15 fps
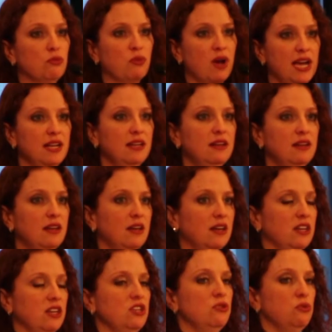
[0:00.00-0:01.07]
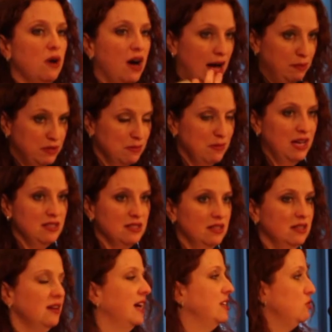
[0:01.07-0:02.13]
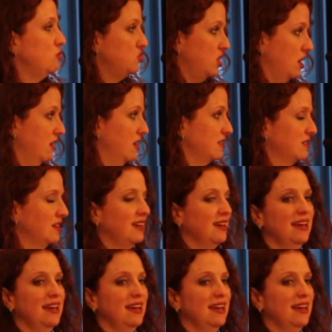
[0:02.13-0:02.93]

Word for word: So you write it, you optimize it, and you share it.